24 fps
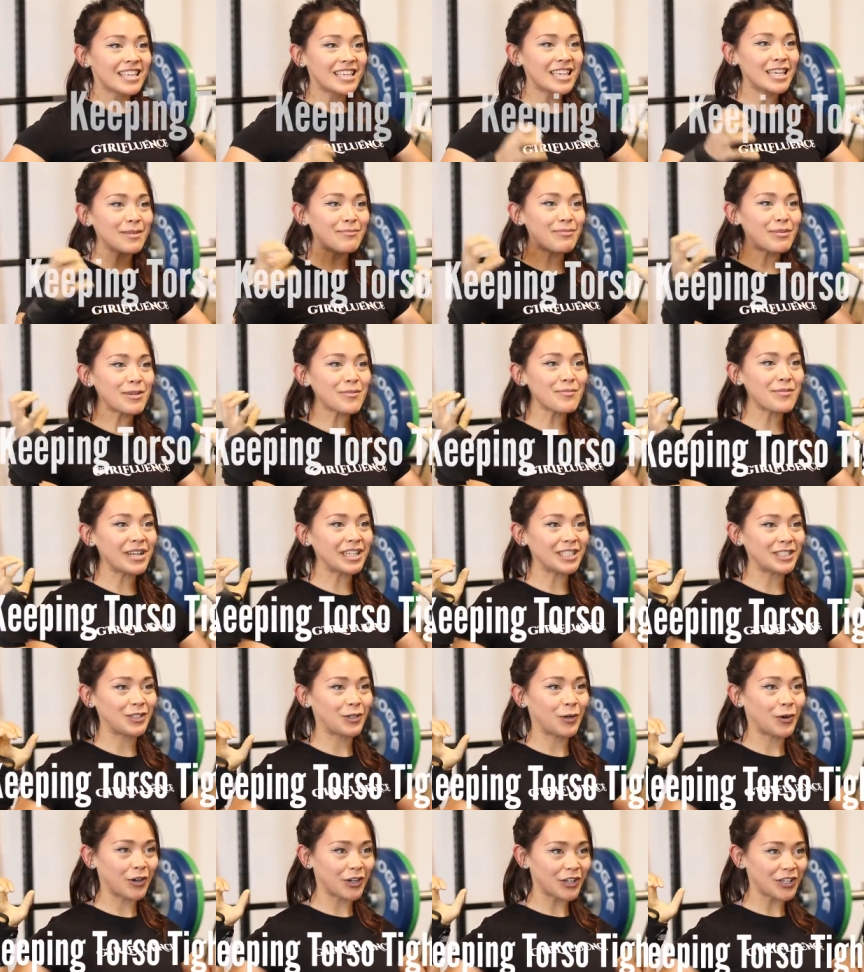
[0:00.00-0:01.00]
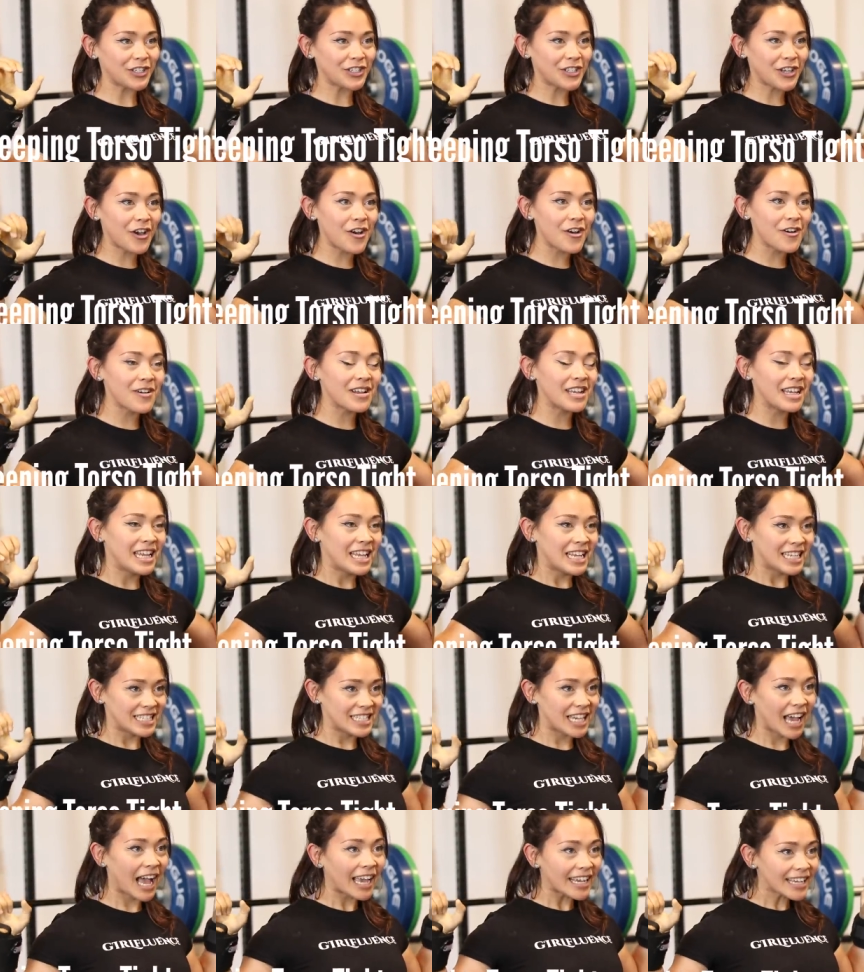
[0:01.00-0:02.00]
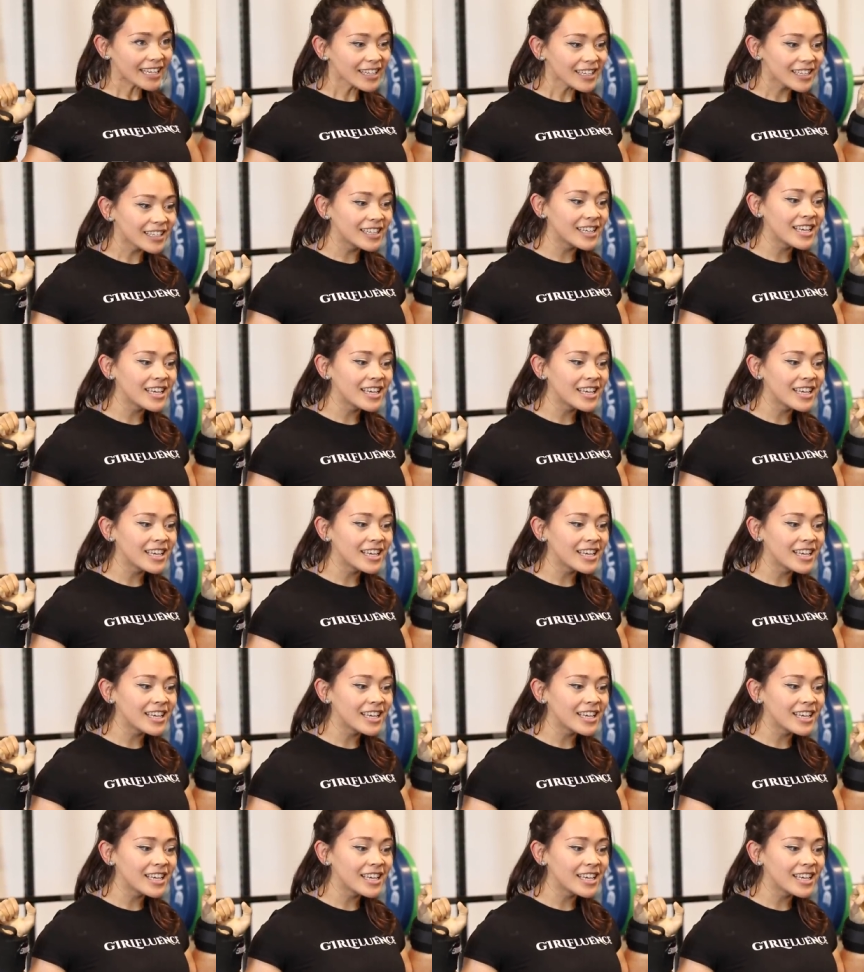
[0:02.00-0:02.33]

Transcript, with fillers: keeping my torso tight